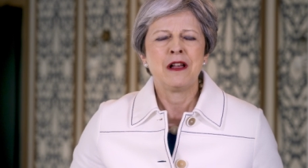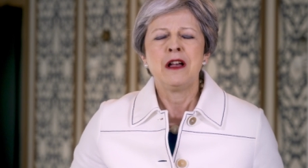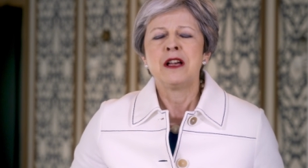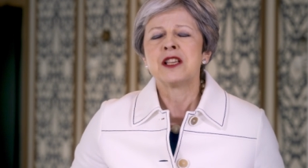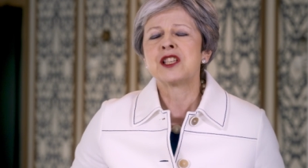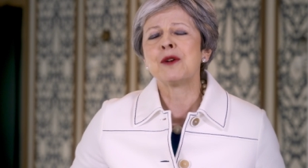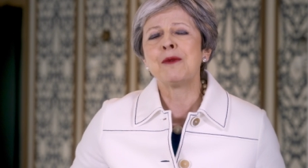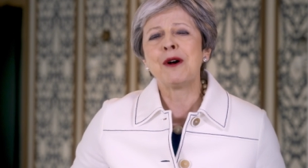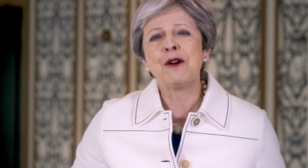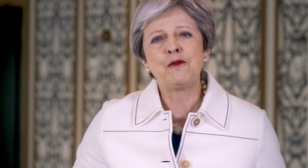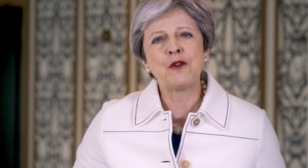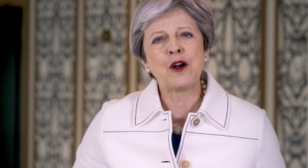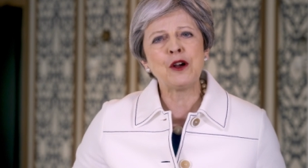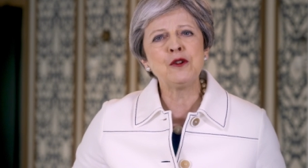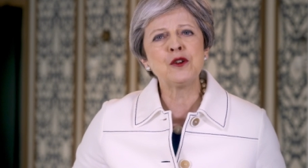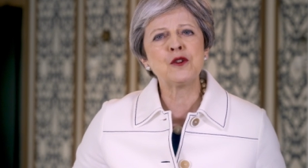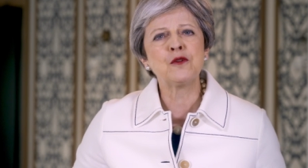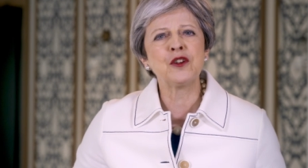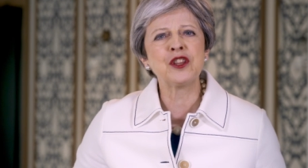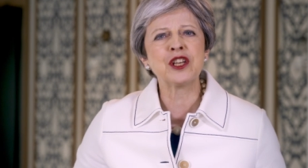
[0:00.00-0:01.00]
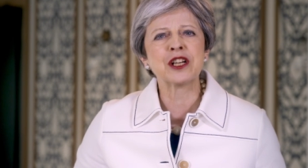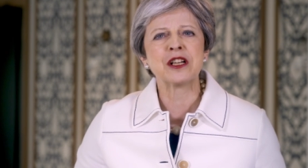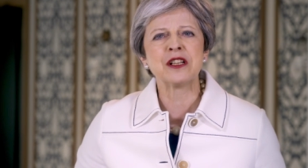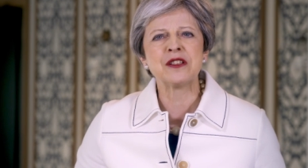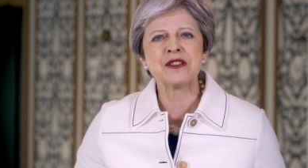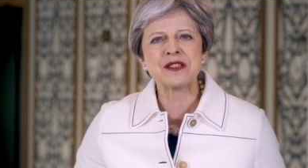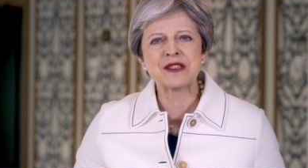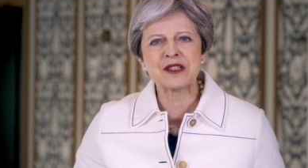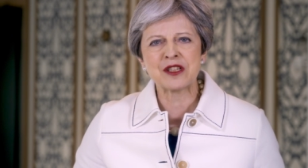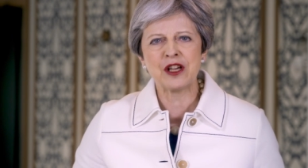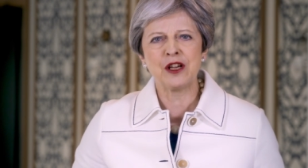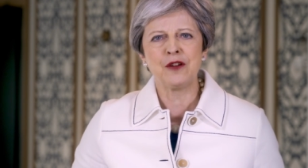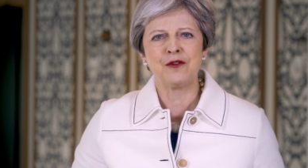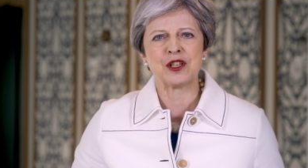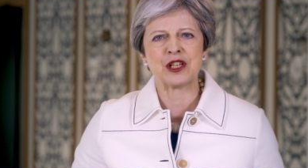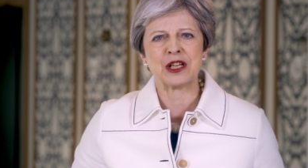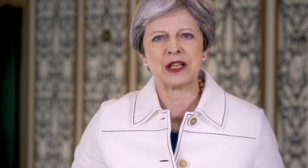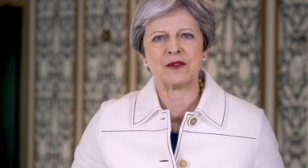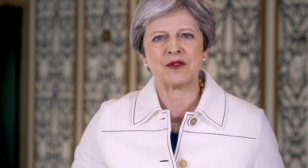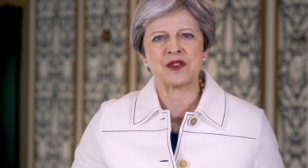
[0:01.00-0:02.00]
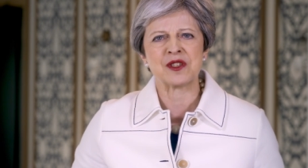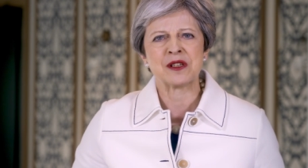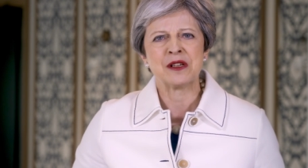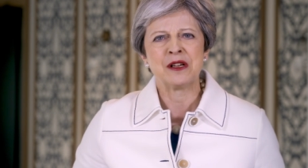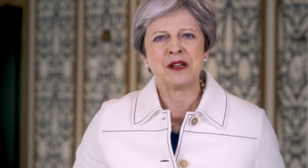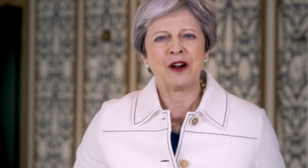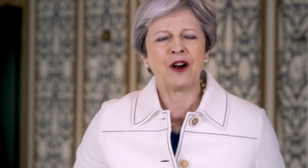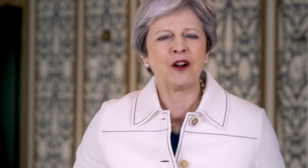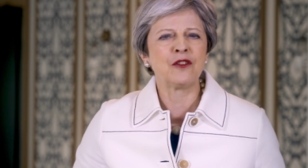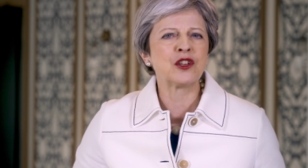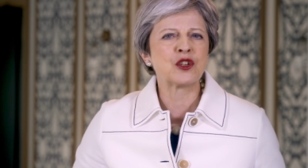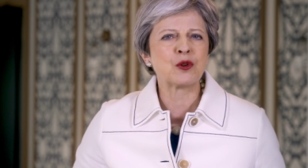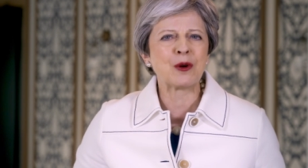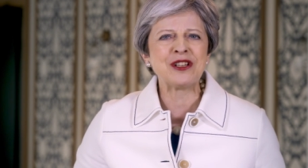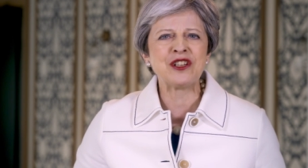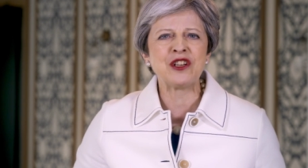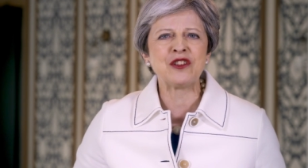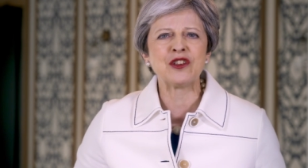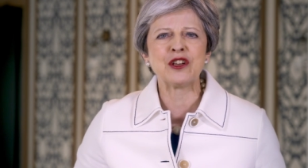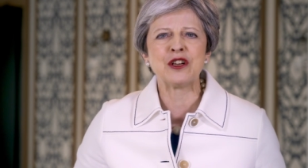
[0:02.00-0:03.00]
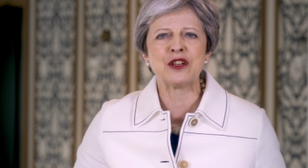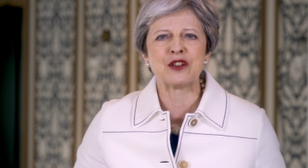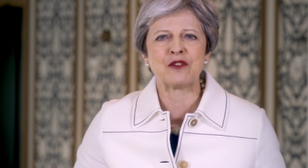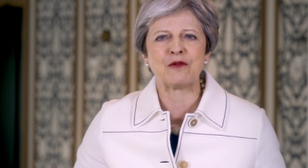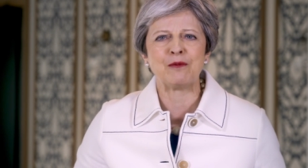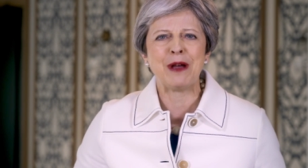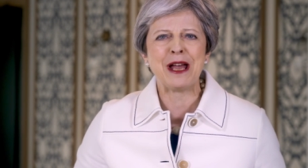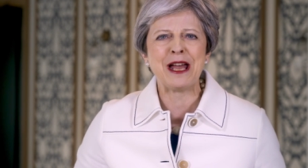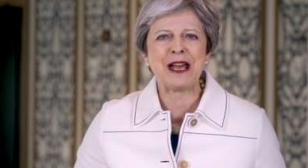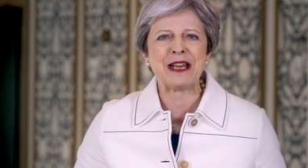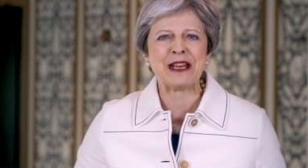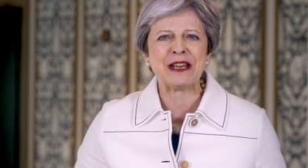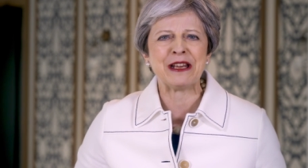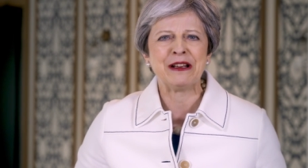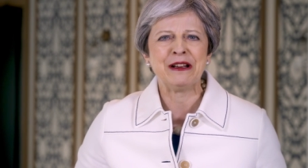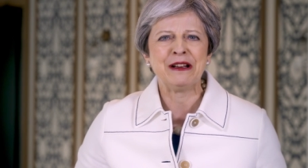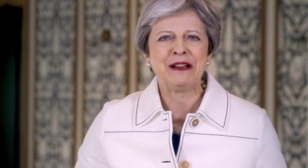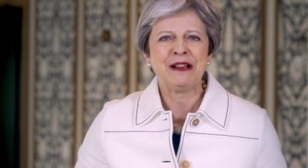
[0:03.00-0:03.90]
So a vote for the Conservatives on the 23rd of May